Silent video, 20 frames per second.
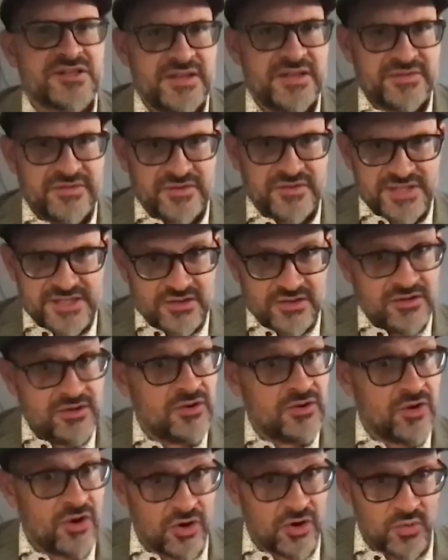that there's still a
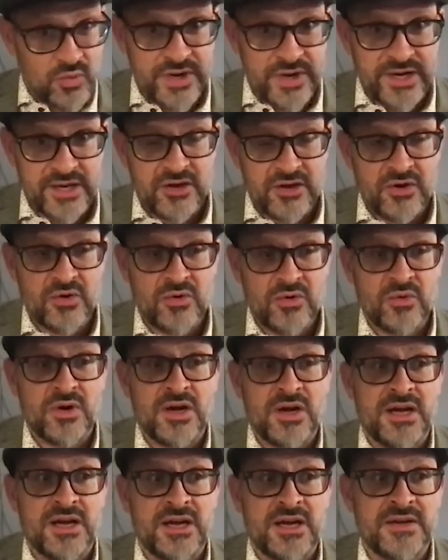long way to go.
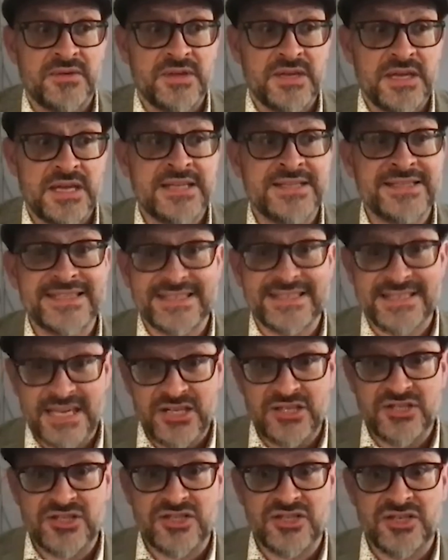In
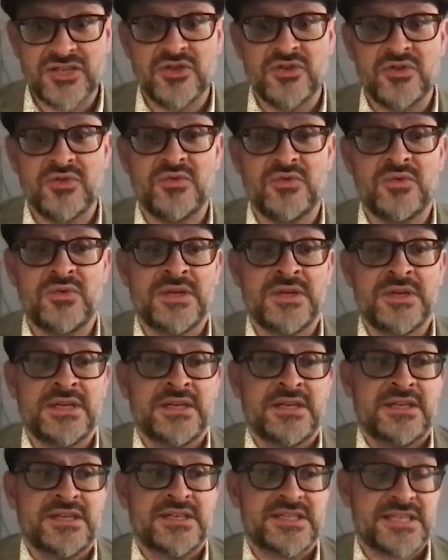stage 2,
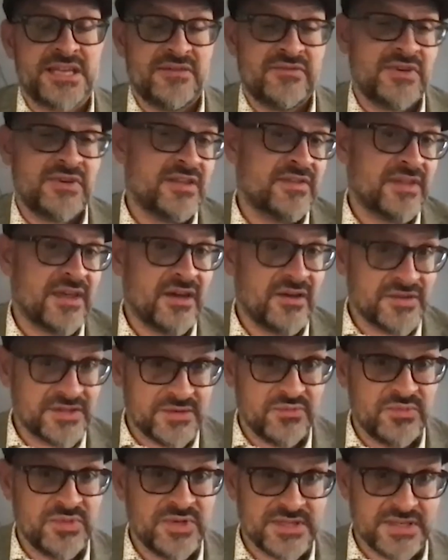
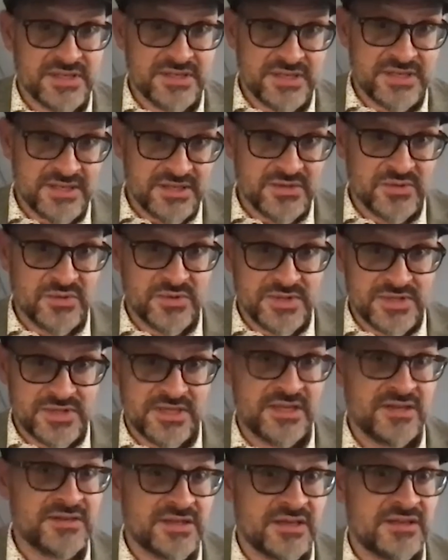70,000 businesses was
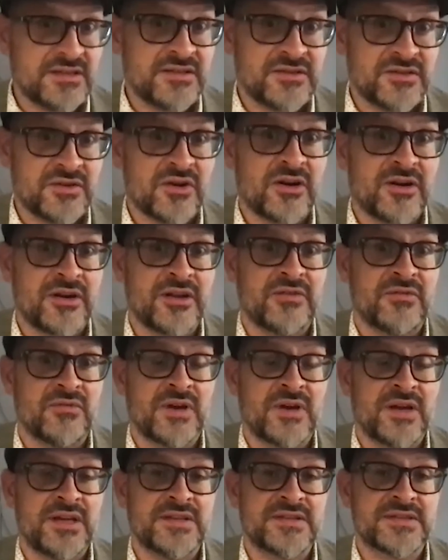the intended target,
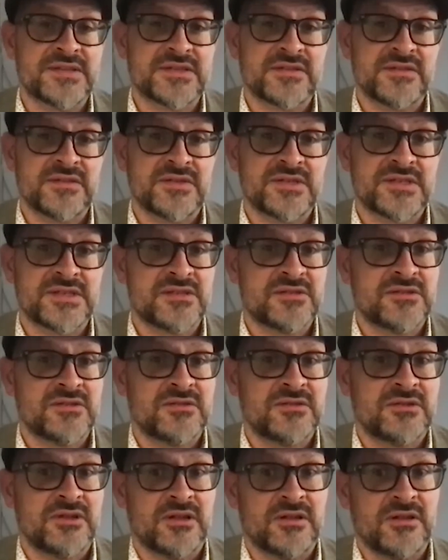right? So there's
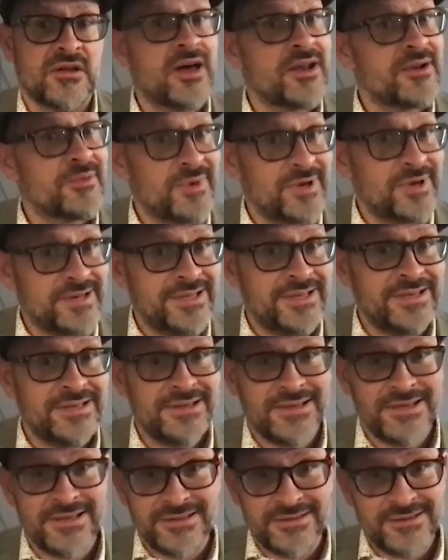still a lot of
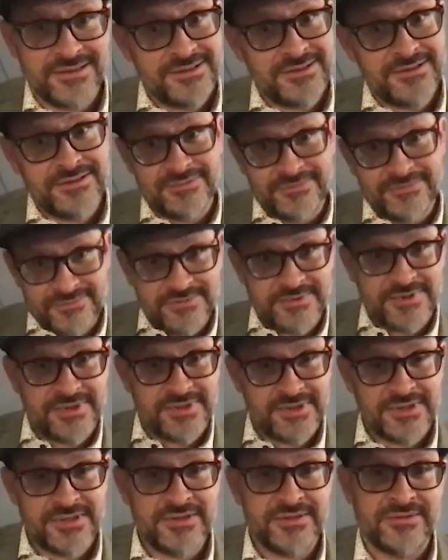money in
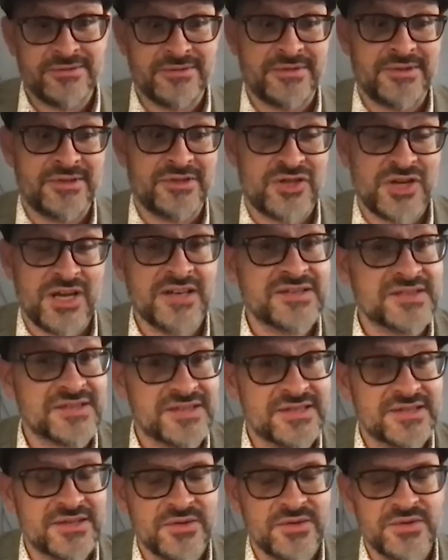the
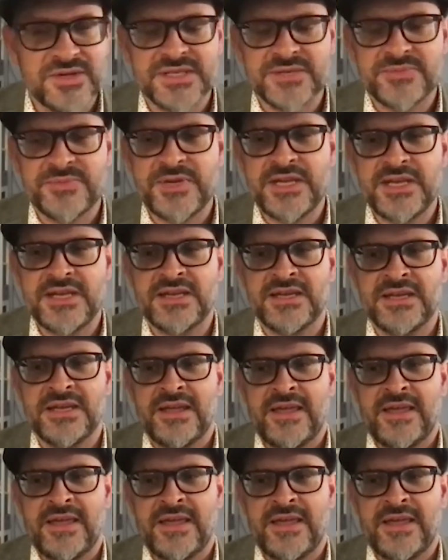chest, so to speak.